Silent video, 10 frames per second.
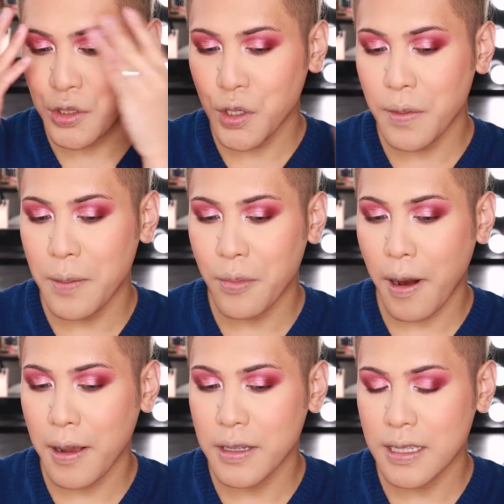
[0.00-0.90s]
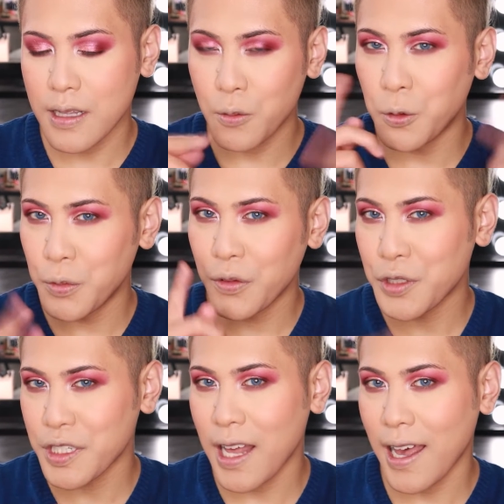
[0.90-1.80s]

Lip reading: do my brows, and then we'll move on to the